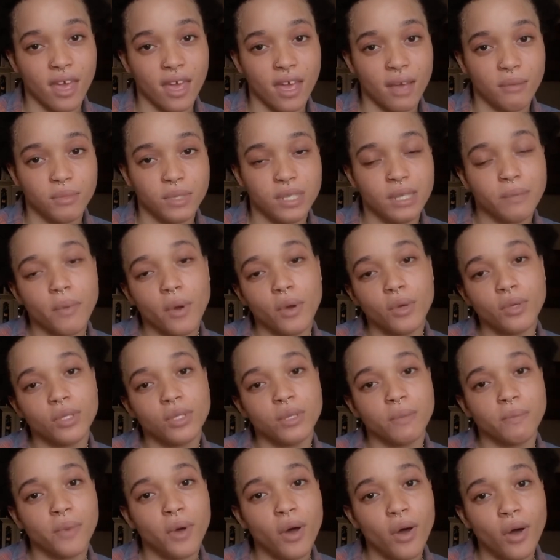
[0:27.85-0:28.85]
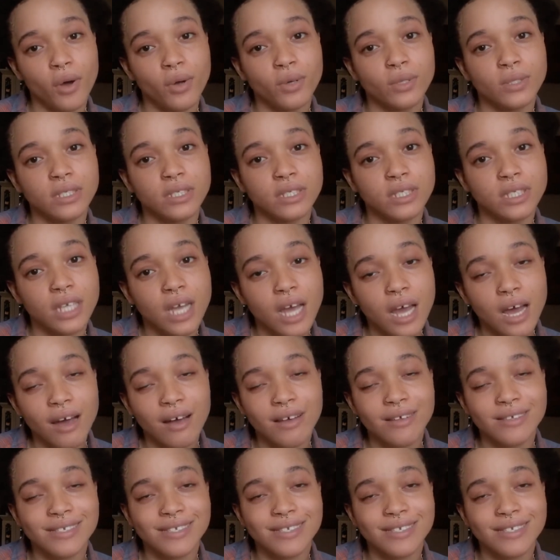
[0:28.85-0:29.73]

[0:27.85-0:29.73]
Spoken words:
I'm supposed to post on